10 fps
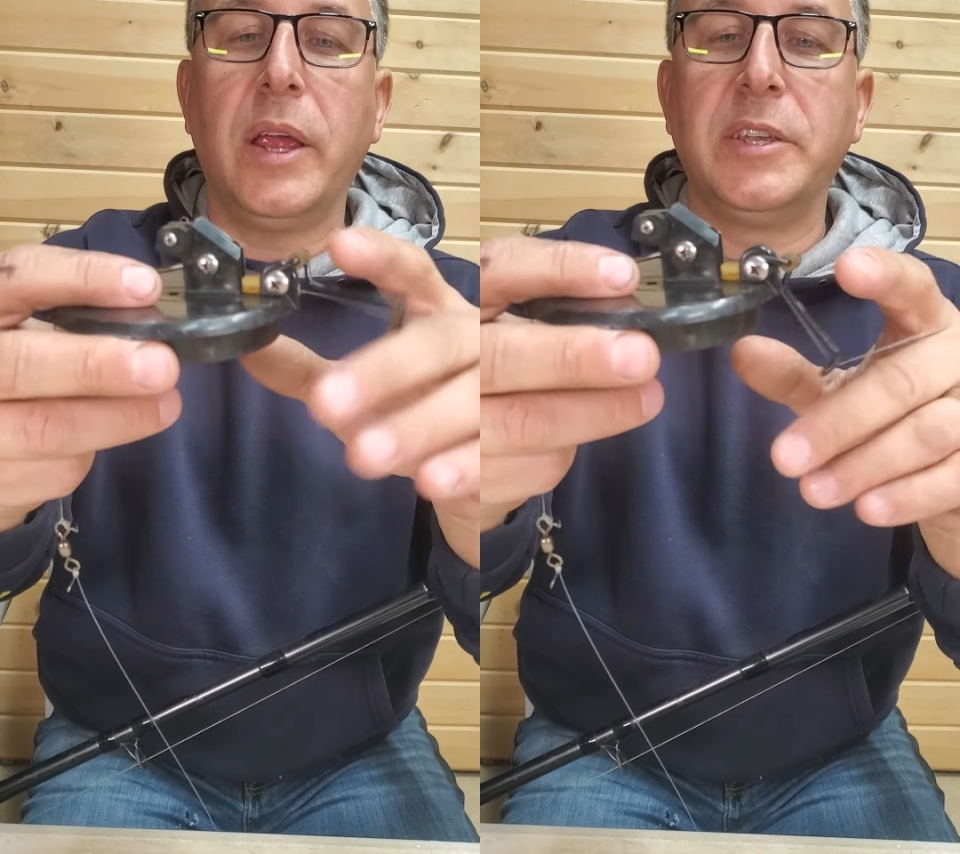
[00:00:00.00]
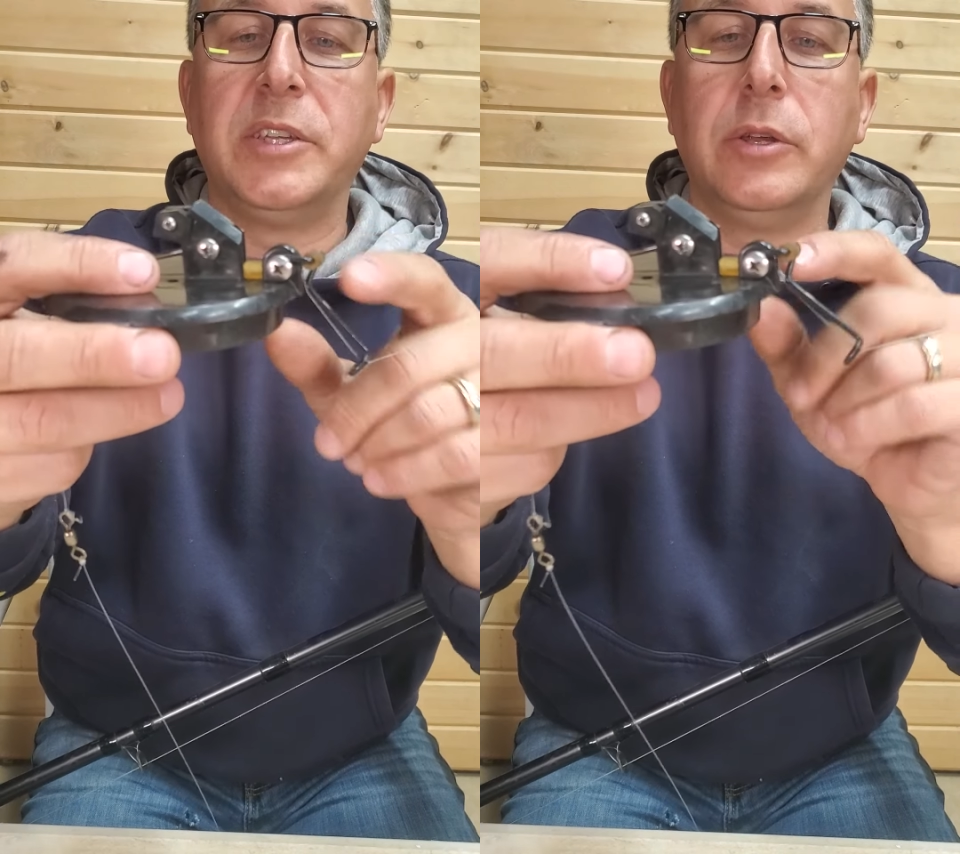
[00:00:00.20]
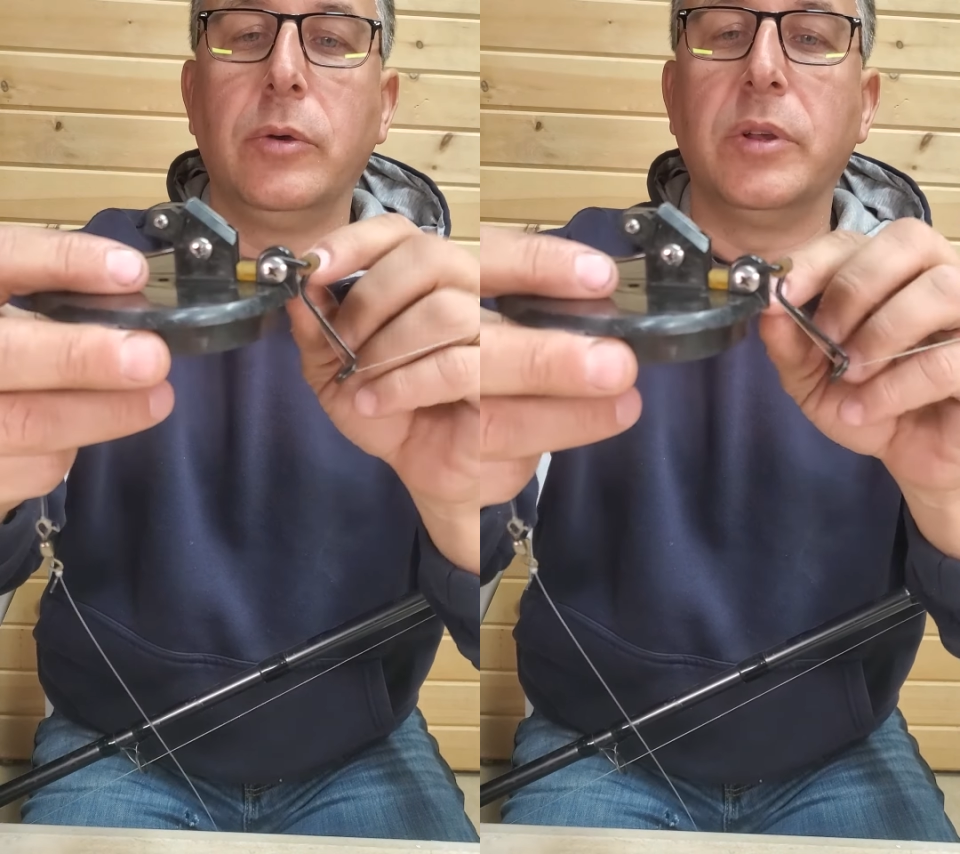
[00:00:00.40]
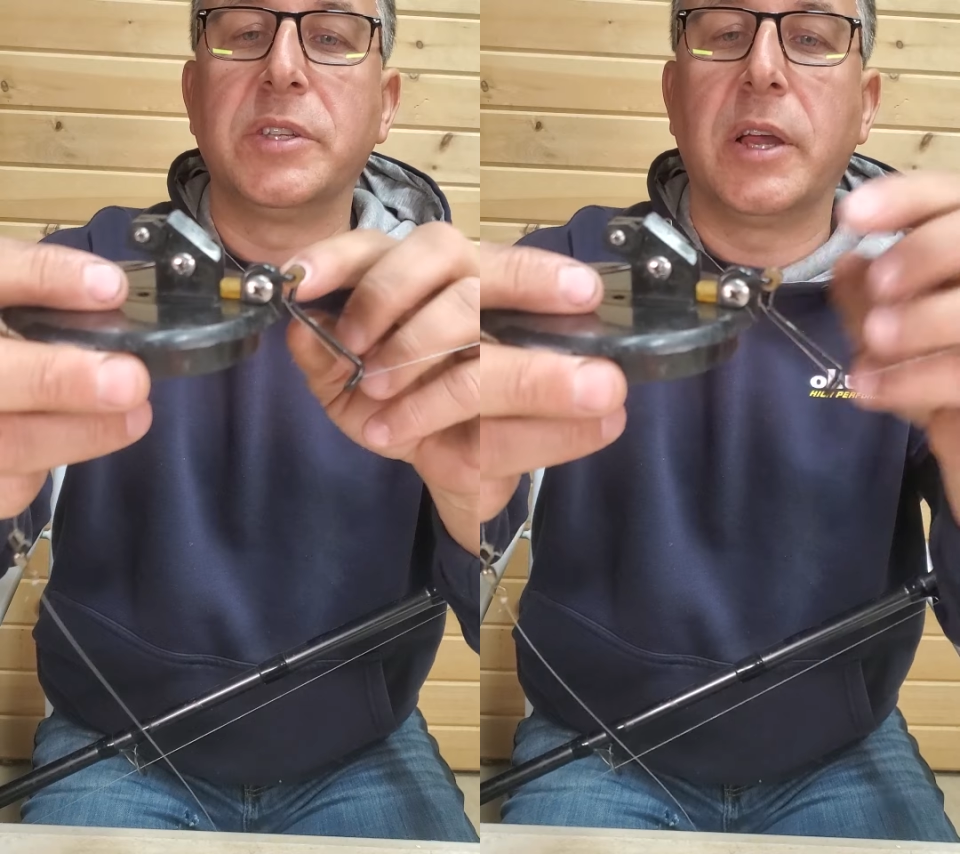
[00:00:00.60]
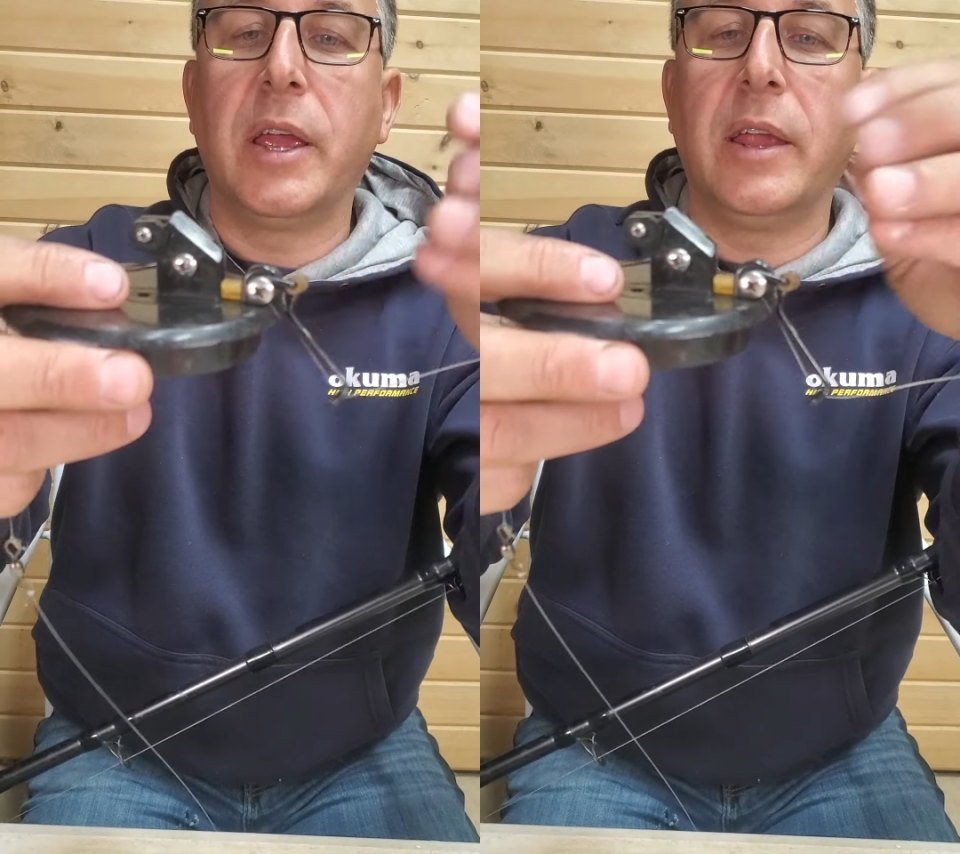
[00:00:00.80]
I do
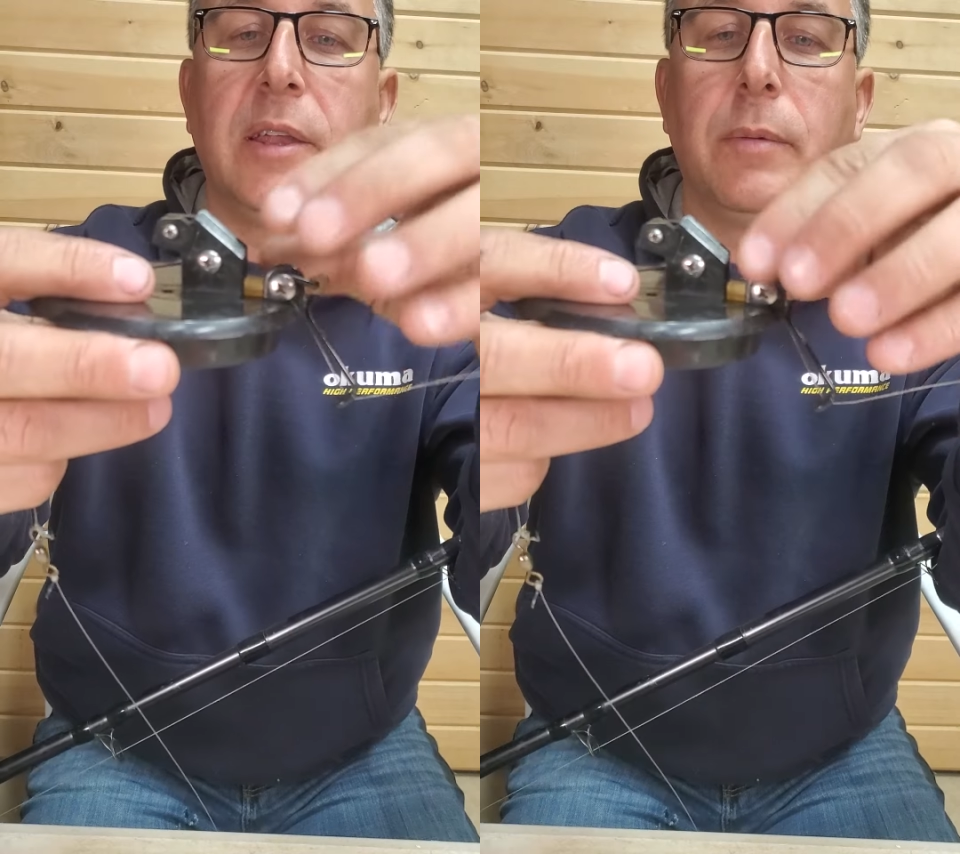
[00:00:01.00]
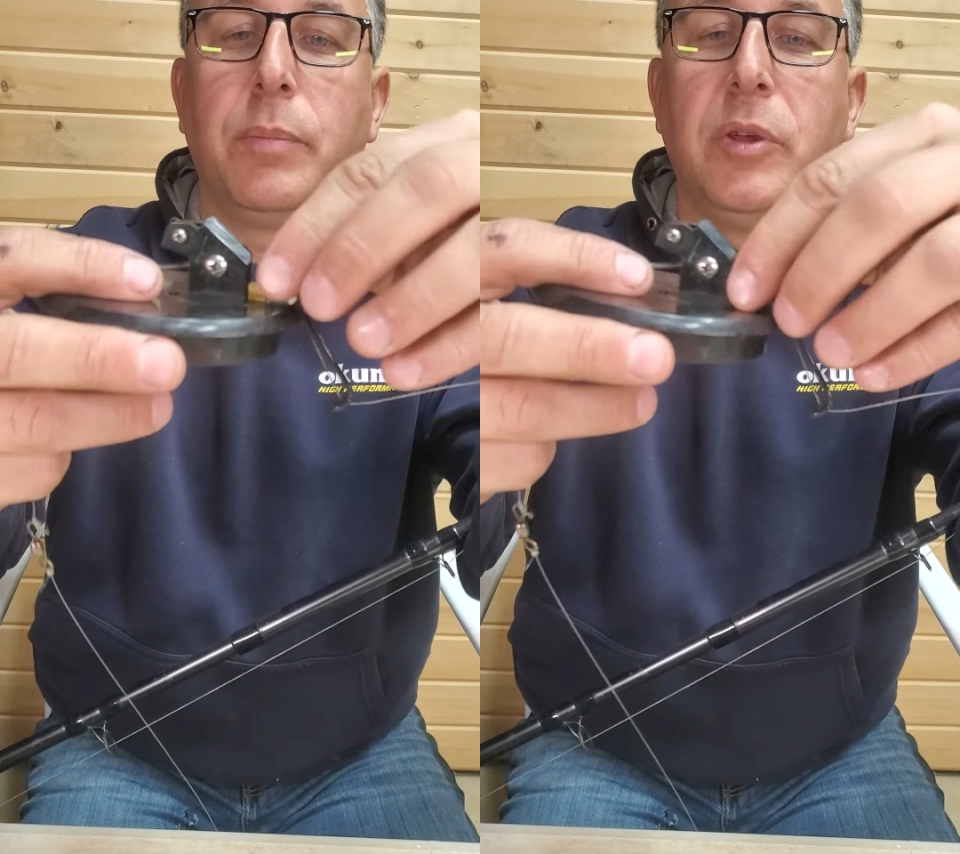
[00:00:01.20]
is I end up